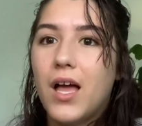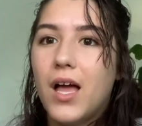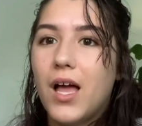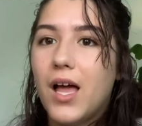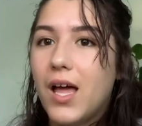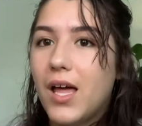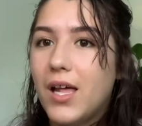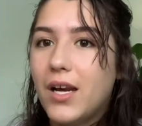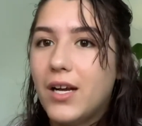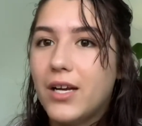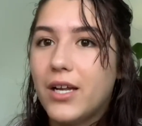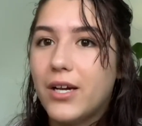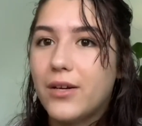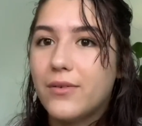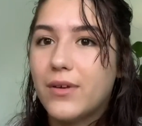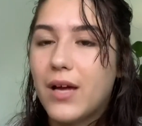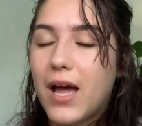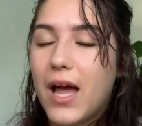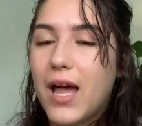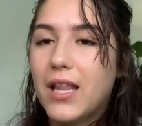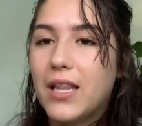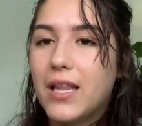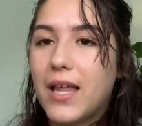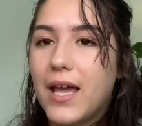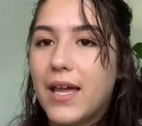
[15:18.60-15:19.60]
I don't know,
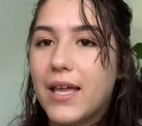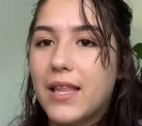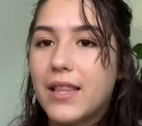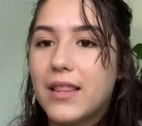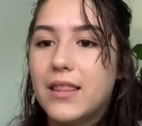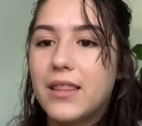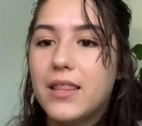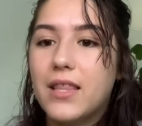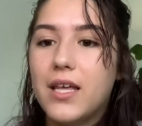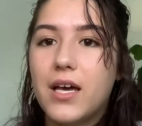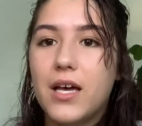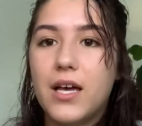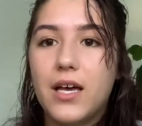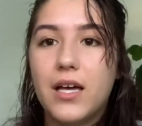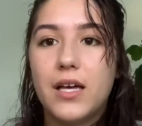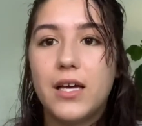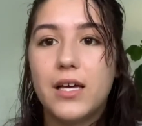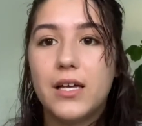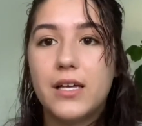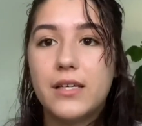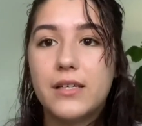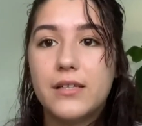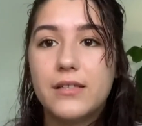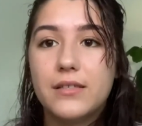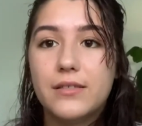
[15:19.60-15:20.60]
I like
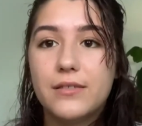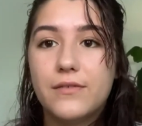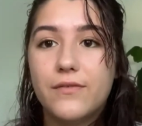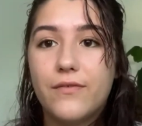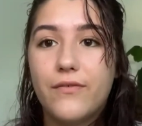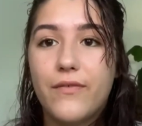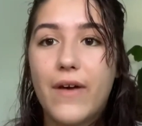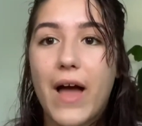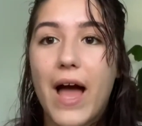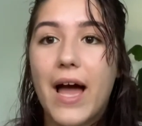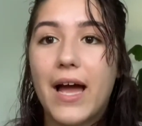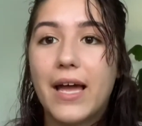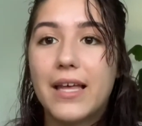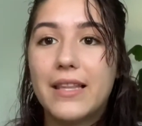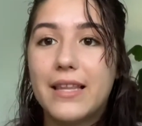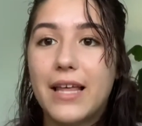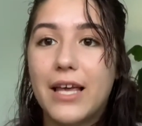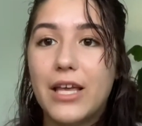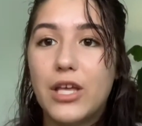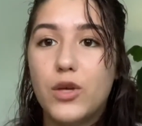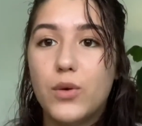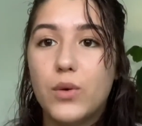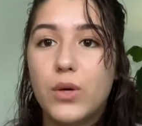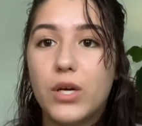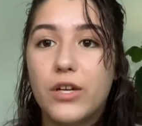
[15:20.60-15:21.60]
the fact
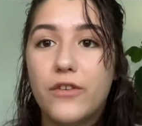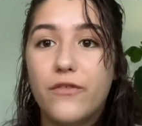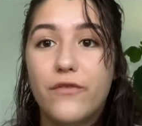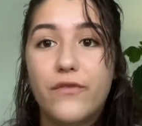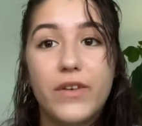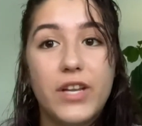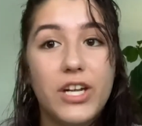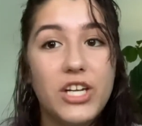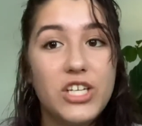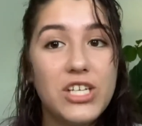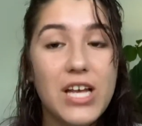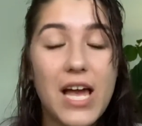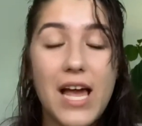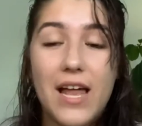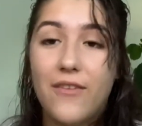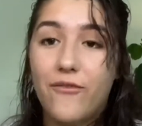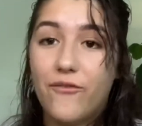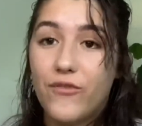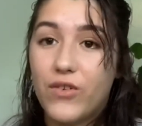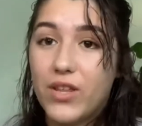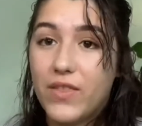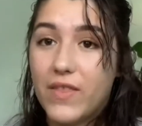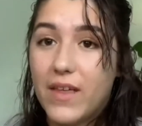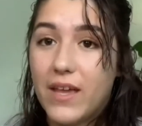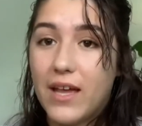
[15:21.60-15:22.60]
that you could finish
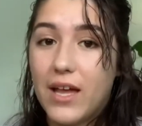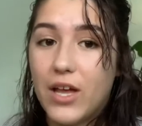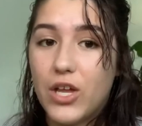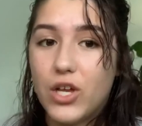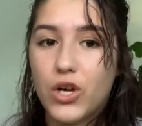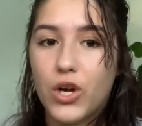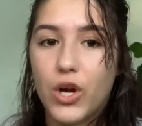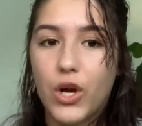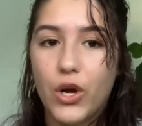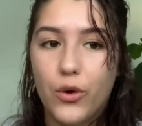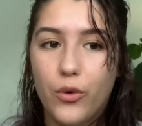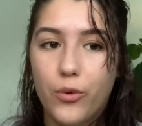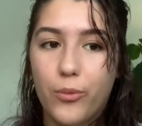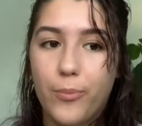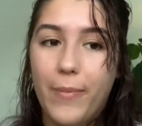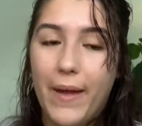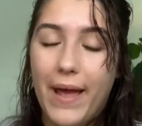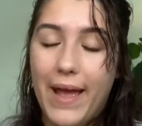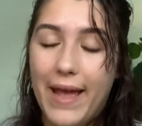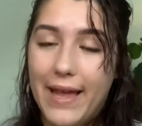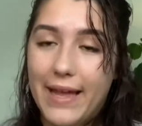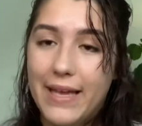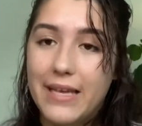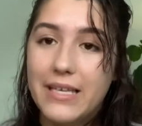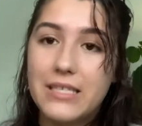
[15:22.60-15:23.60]
everything at your own
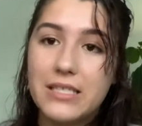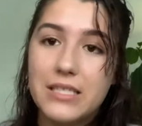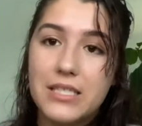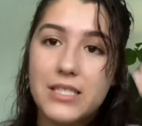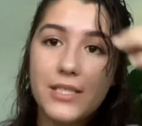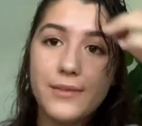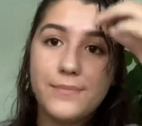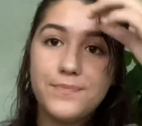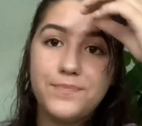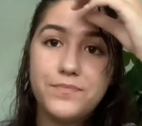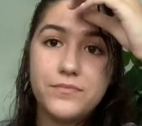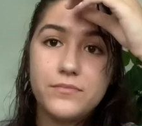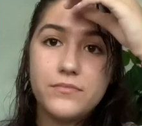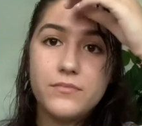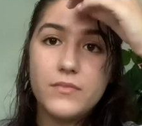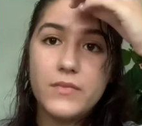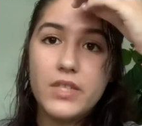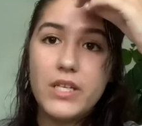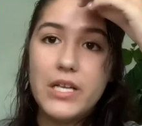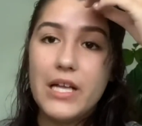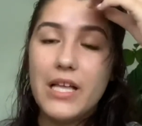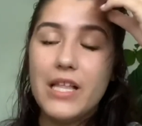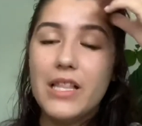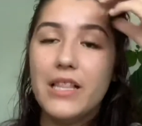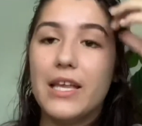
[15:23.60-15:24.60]
pace.
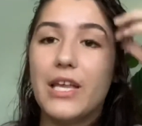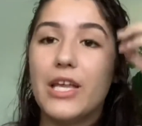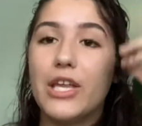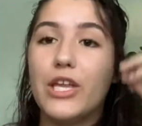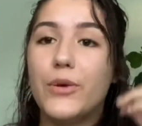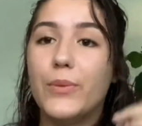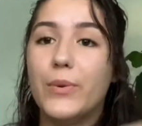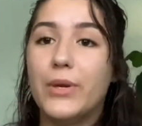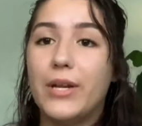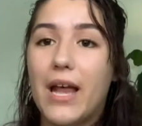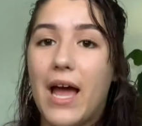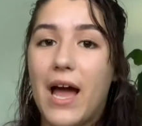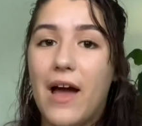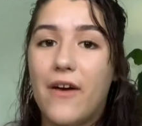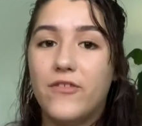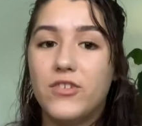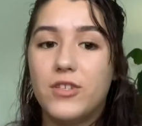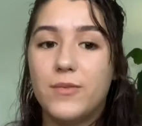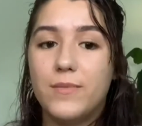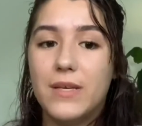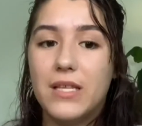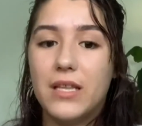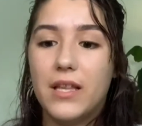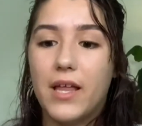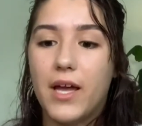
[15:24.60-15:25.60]
Like, you wouldn't have to
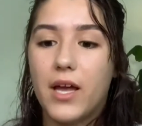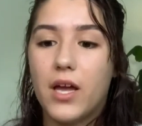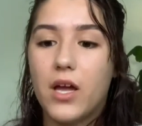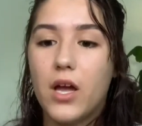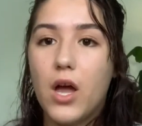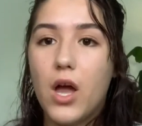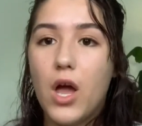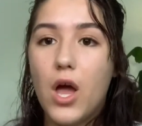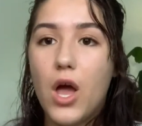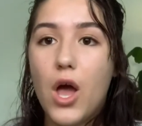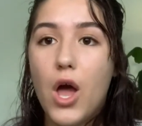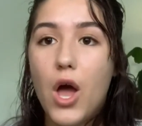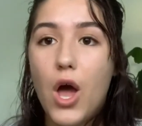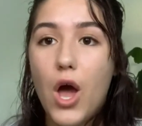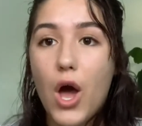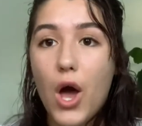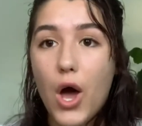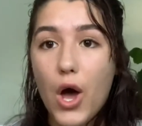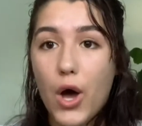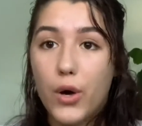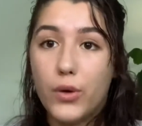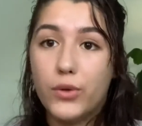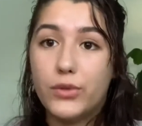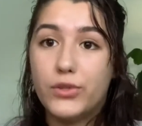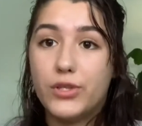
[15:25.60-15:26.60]
be like,
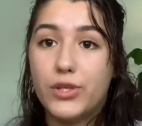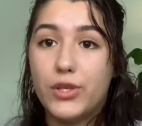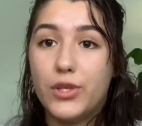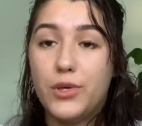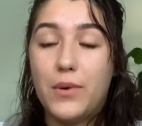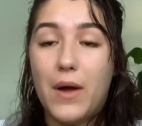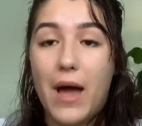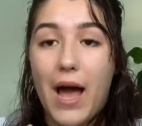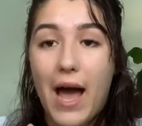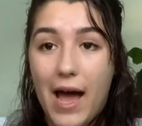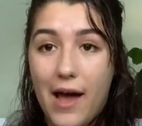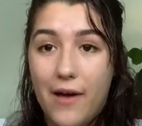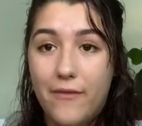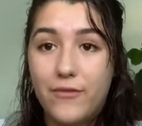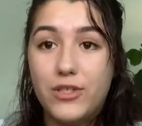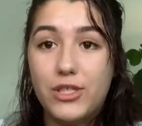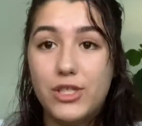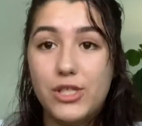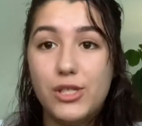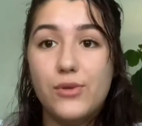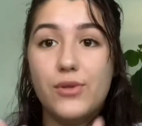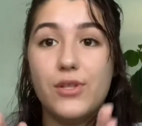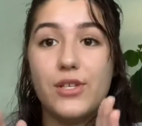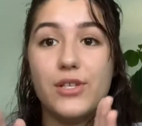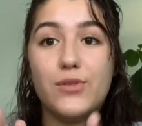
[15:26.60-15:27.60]
oh, so you have to
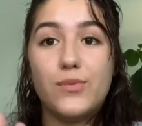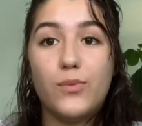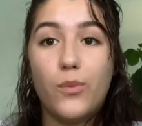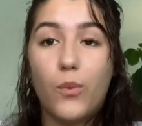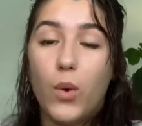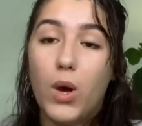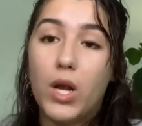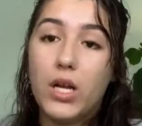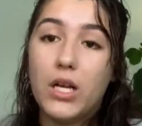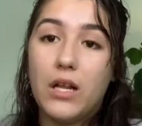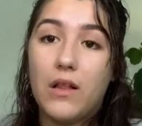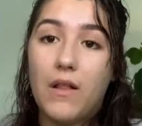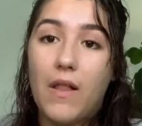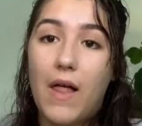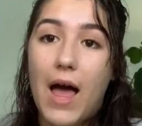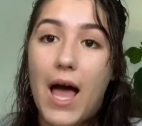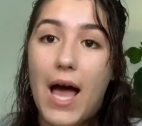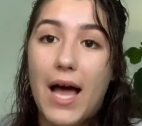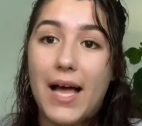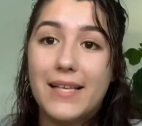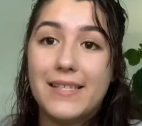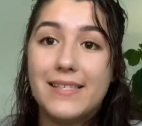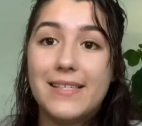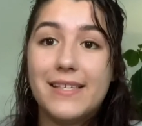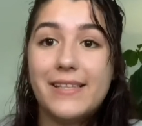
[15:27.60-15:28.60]
do this one
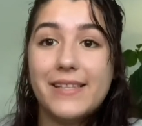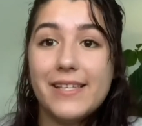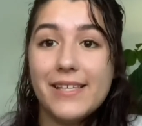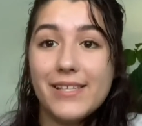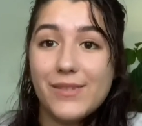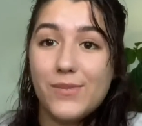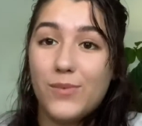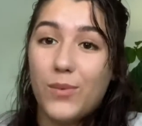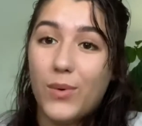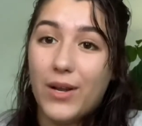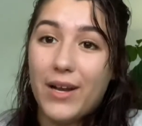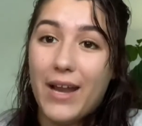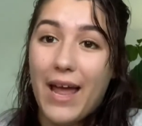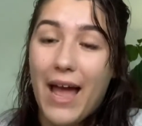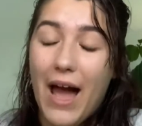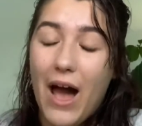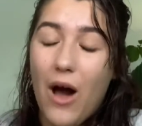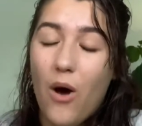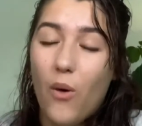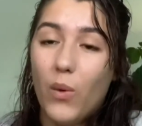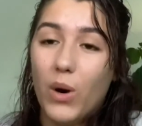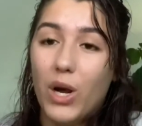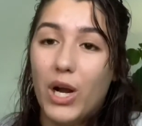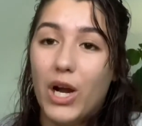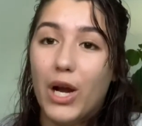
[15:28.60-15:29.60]
class in this 1
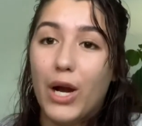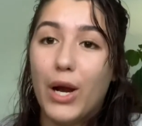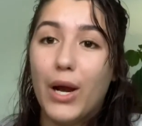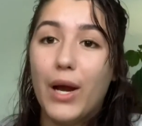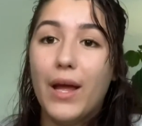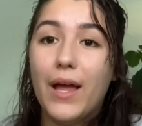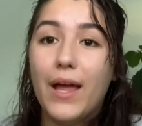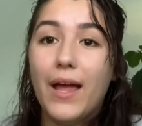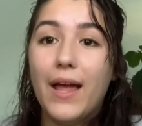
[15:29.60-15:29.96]
hour